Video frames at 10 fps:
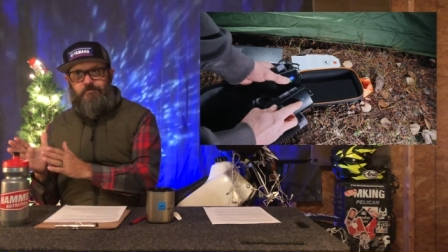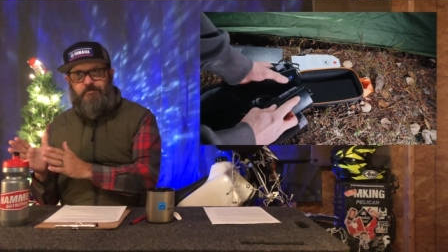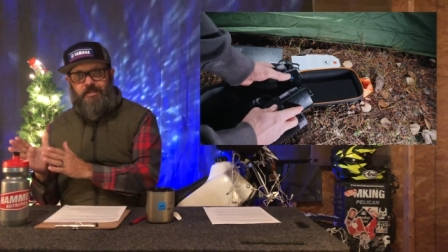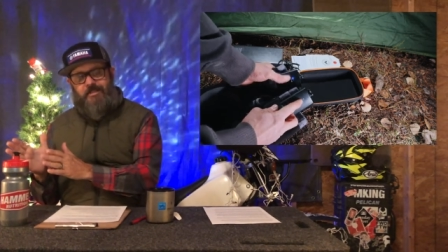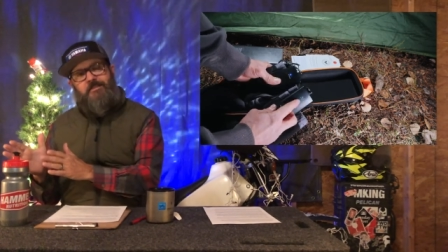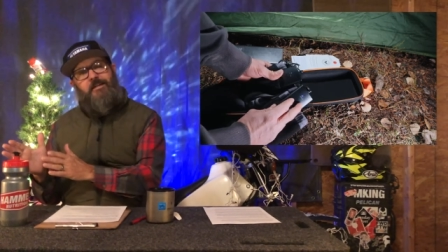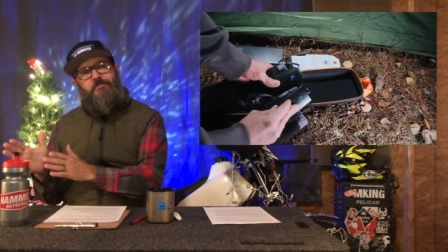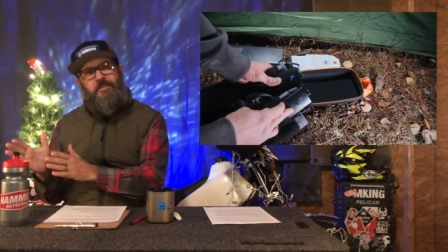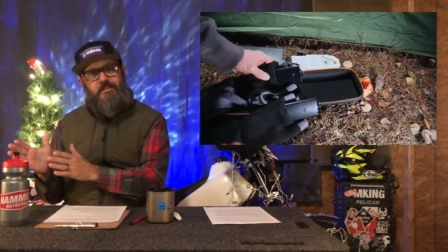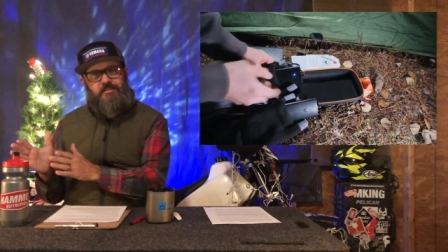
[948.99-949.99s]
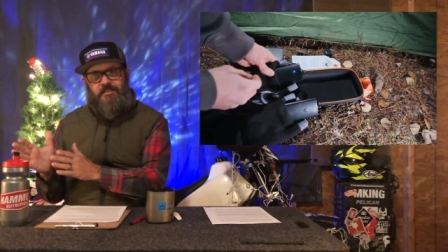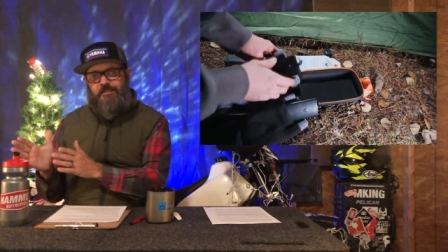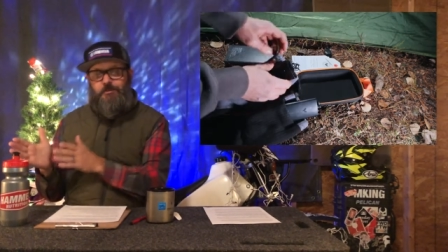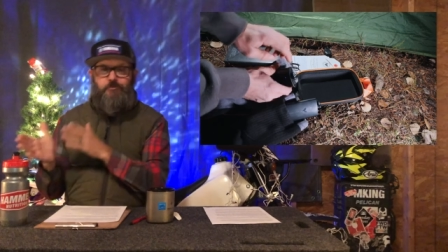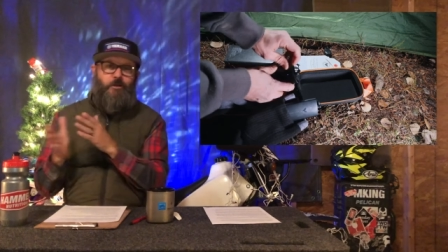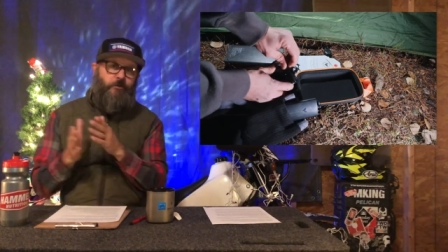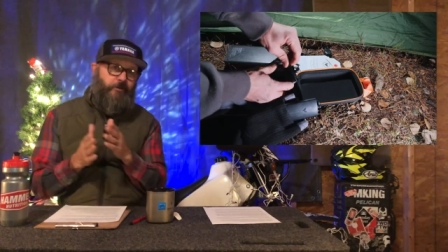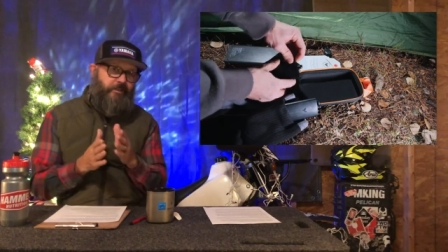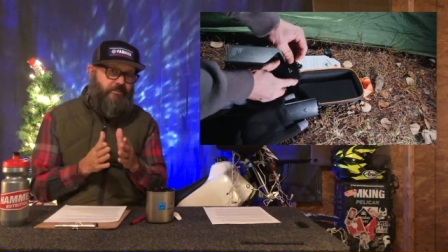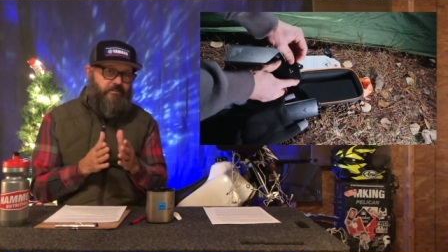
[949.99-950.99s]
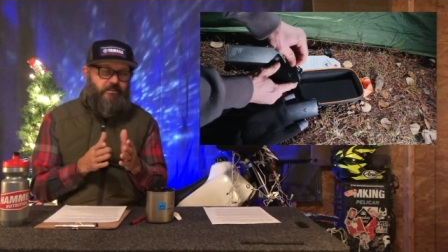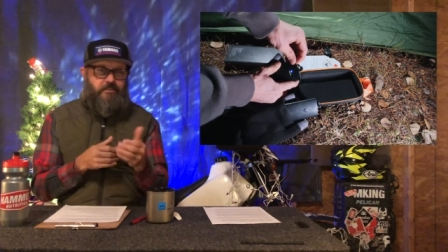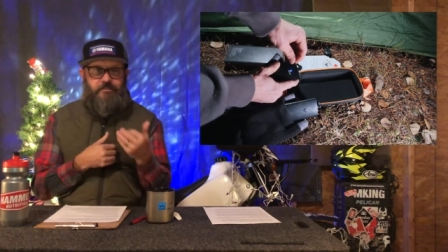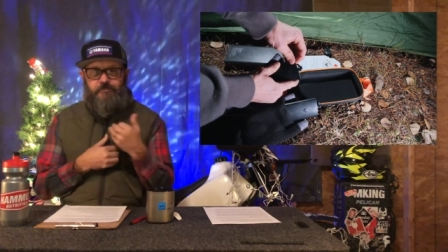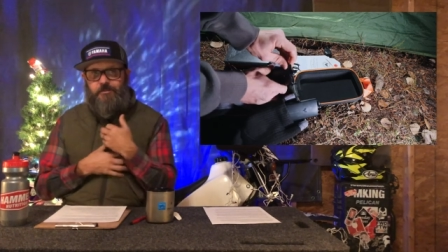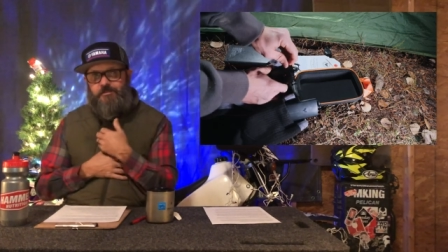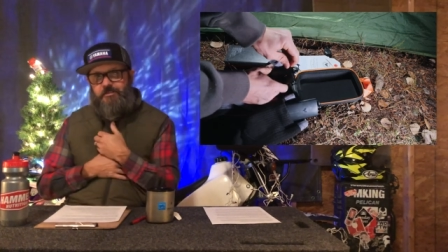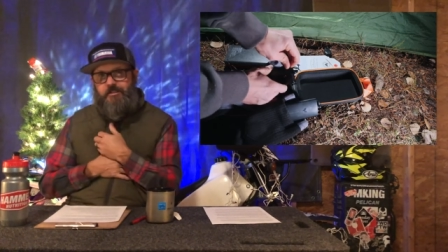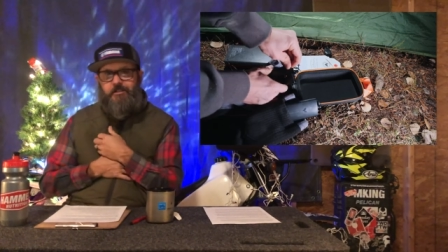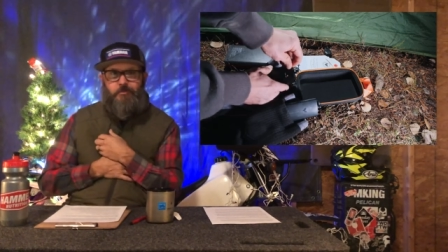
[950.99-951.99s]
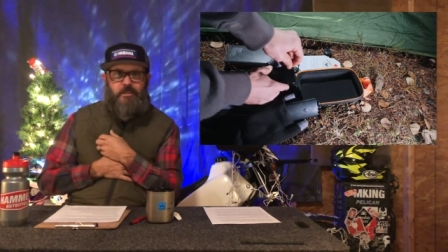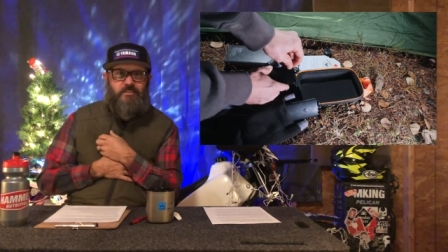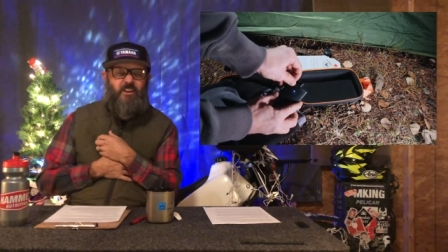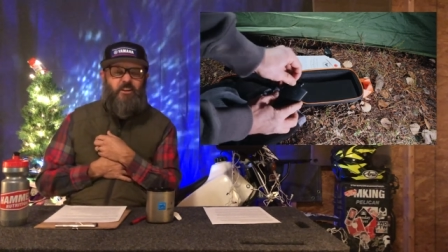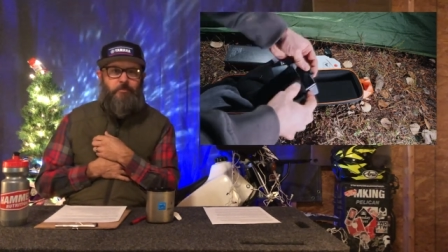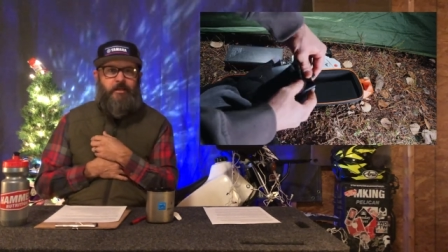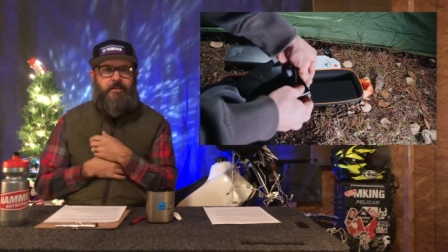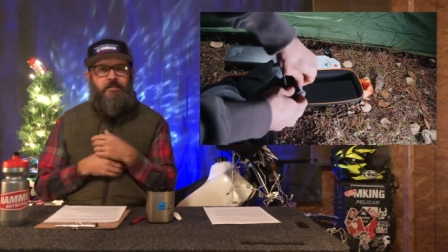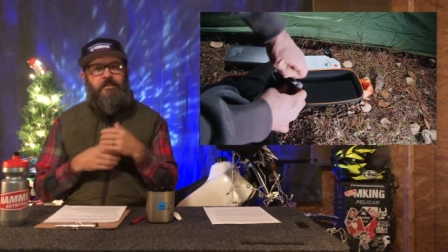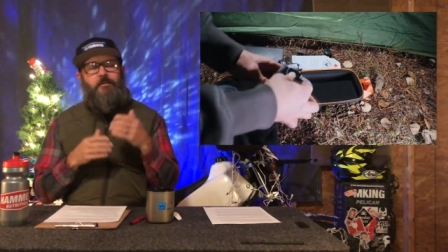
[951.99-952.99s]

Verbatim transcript: 9 times out of 10 you've already seen it if you're hearing me talk about it,